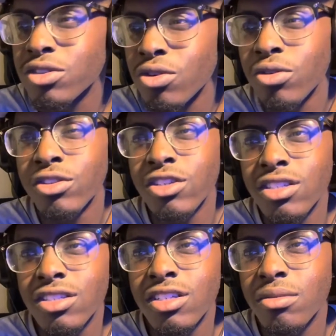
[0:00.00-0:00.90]
throwing, you
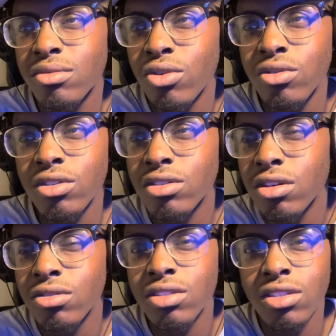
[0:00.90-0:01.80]
can see him throwing her
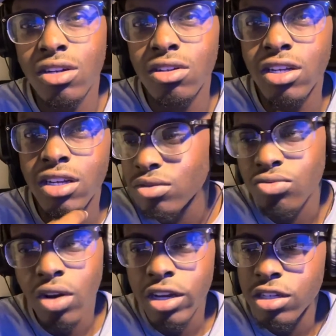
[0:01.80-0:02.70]
notes and all that.
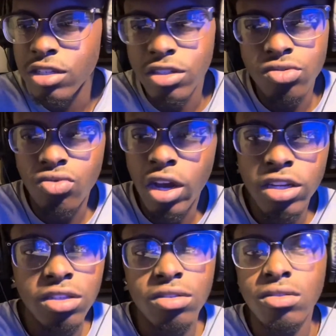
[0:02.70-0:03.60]
Writing, he's
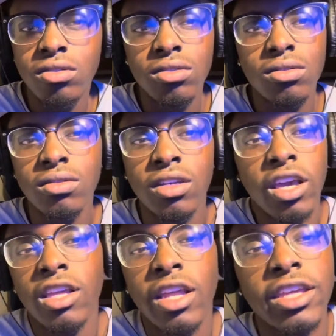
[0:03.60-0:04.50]
writing.
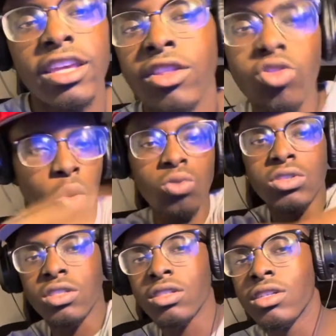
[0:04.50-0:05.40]
He ain't like he
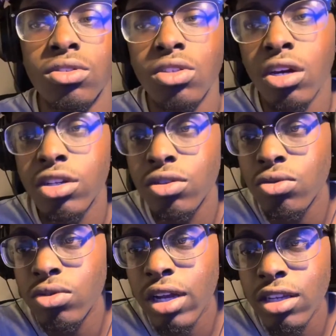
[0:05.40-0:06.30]
throws it. Sorry you
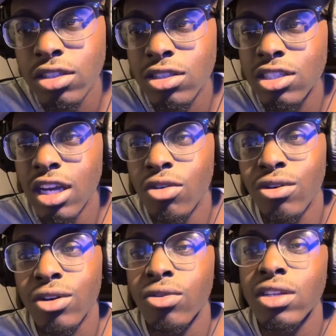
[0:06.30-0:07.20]
do that. You see how
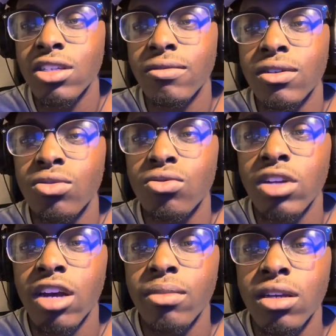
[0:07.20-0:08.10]
aggressive you threw
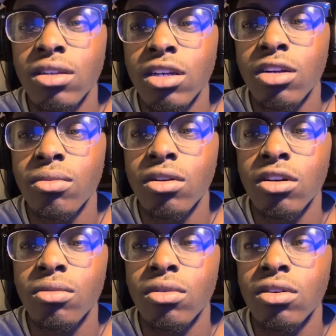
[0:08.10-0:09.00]
that, man? Like, come on,
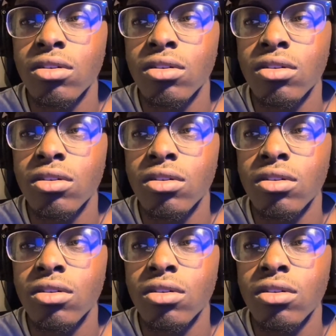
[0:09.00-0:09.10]
come on.